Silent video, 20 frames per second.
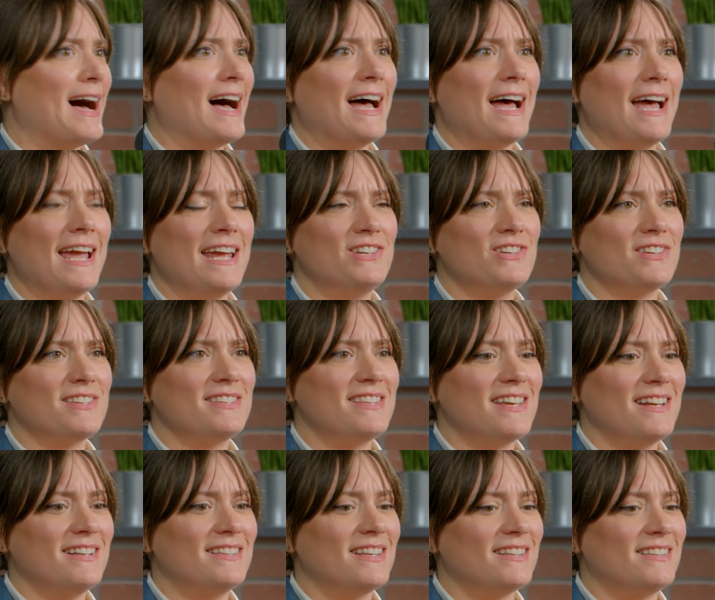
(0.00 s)
I just
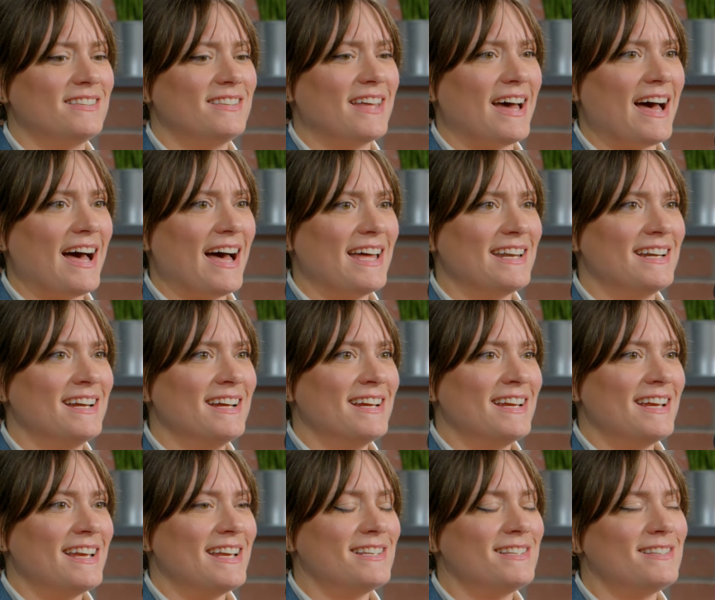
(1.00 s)
think that
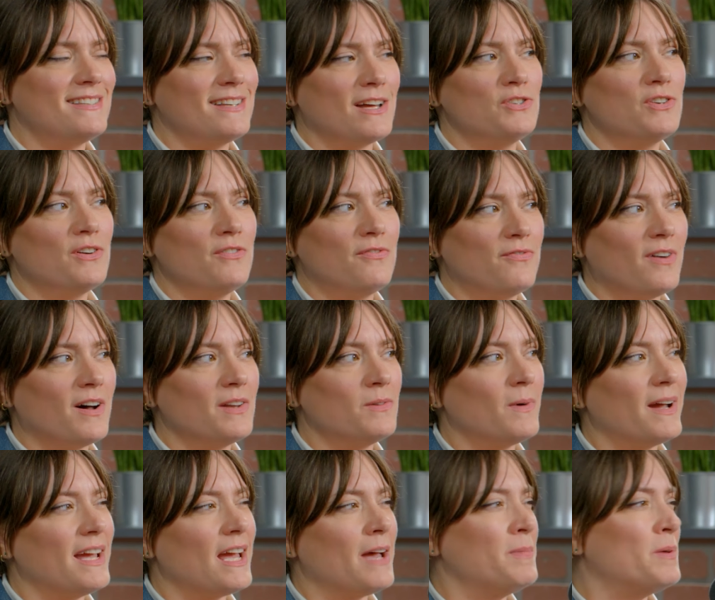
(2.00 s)
is such a fun
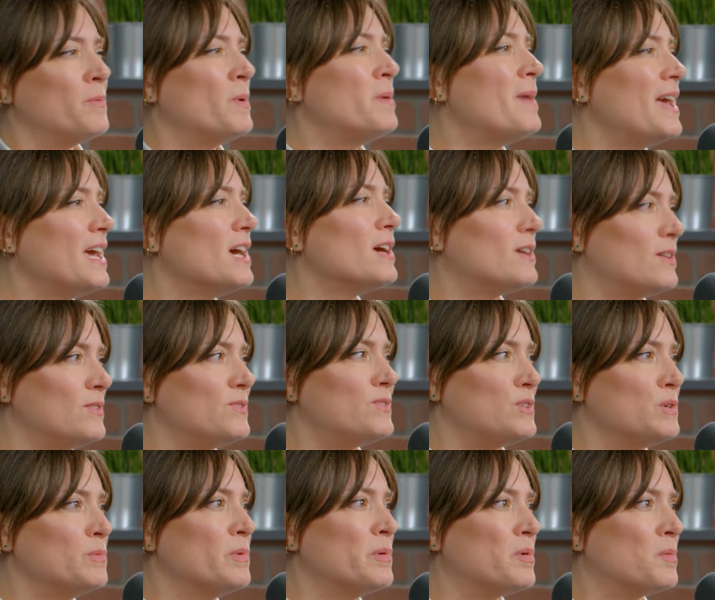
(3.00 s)
way. I mean, we make a
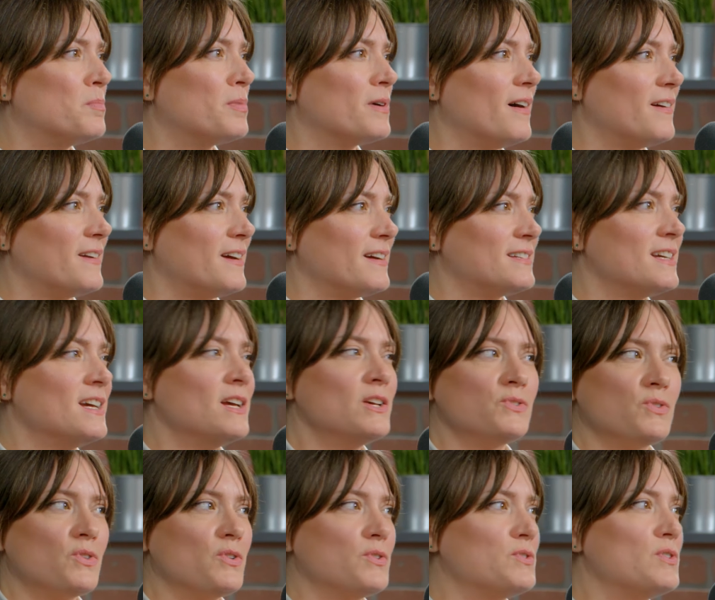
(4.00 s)
consumable product,
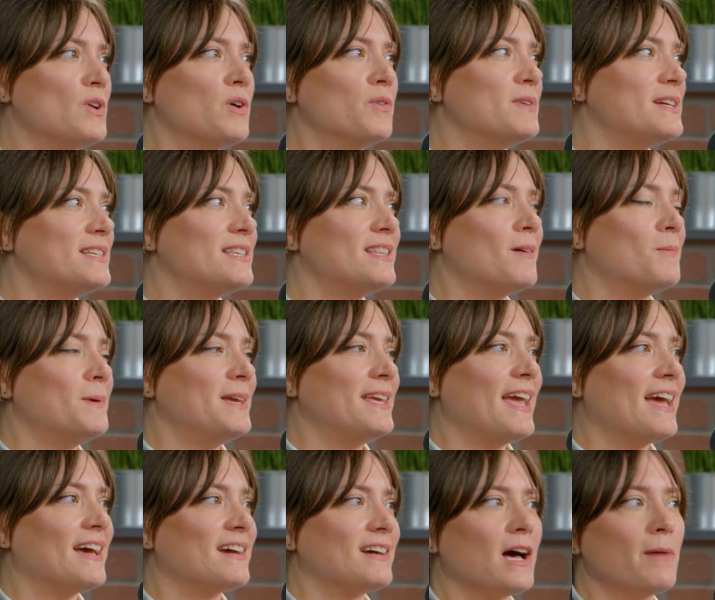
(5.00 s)
so there's no reason that we
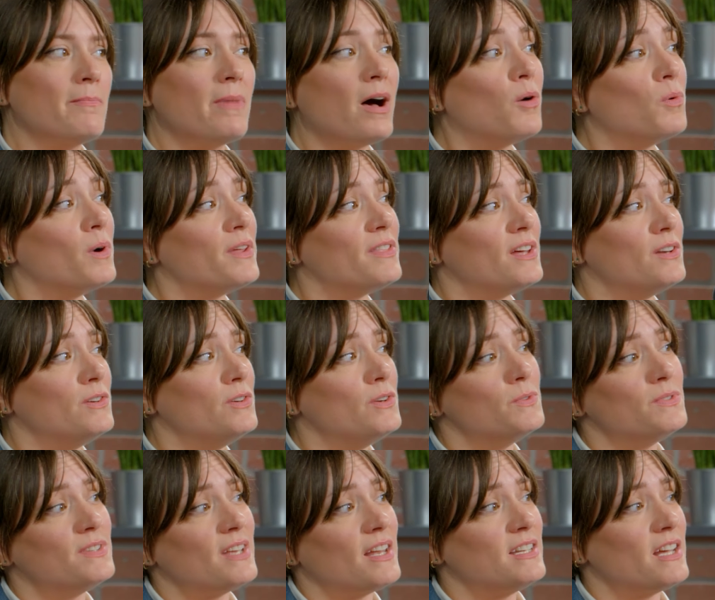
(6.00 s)
can't come out with a
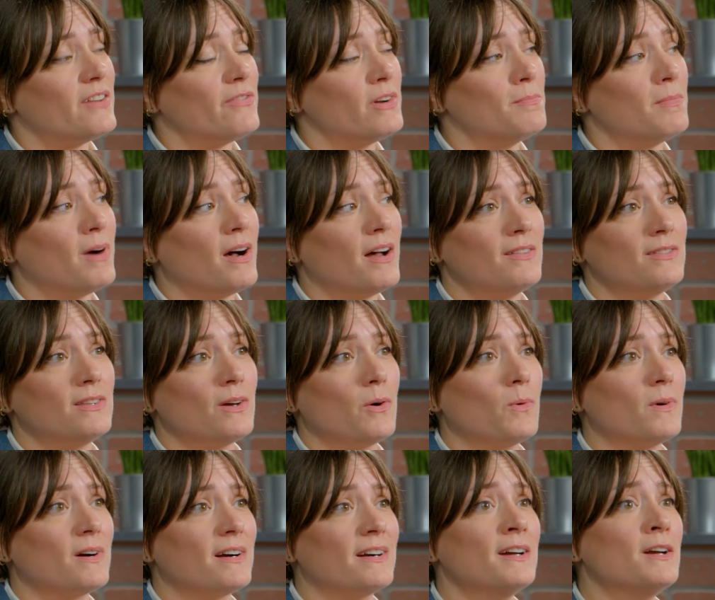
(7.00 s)
new scent every month
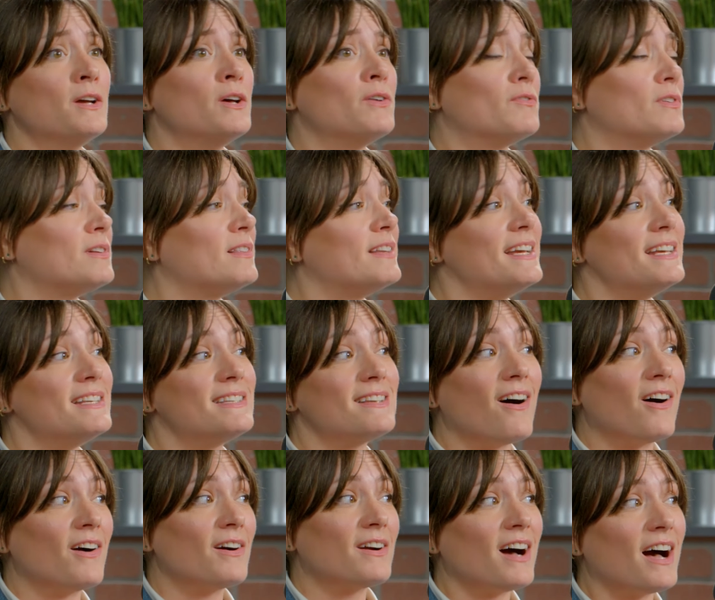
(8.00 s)
or release
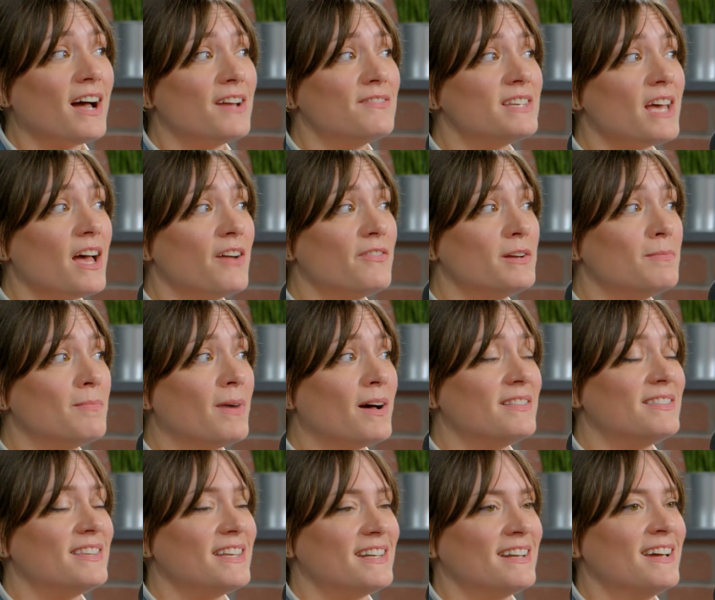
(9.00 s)
archives every
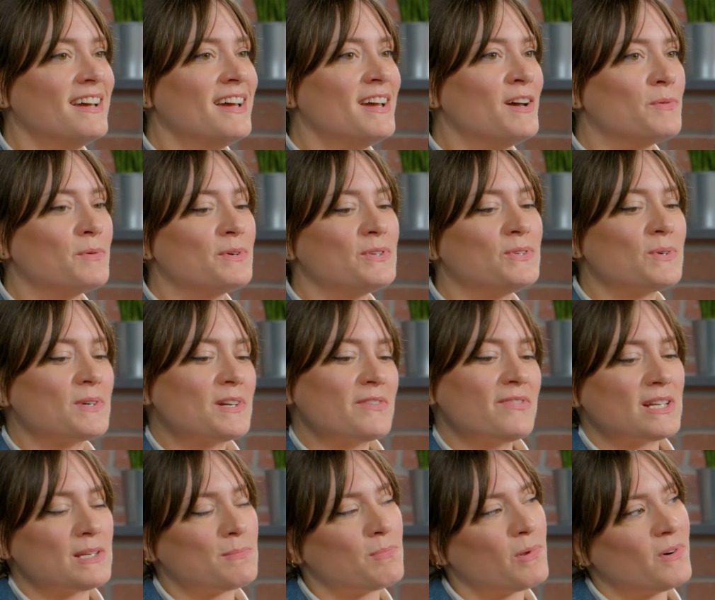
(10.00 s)
month. And we're sort of
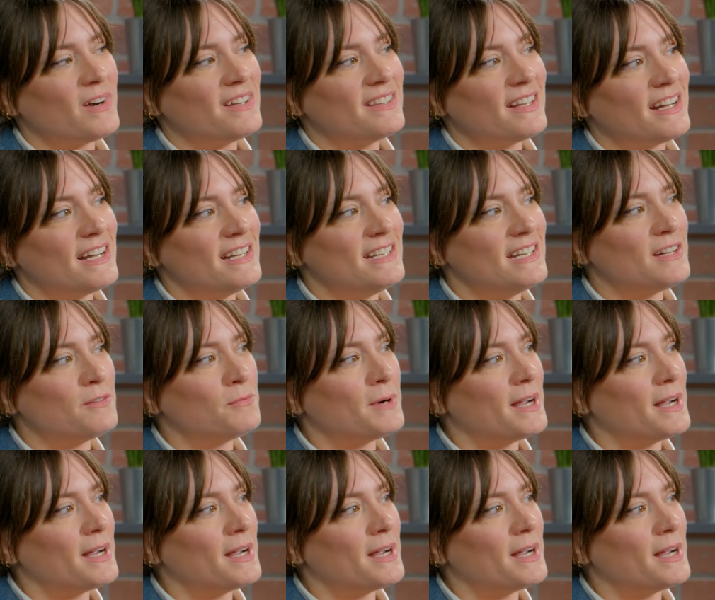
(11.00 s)
exploring that idea.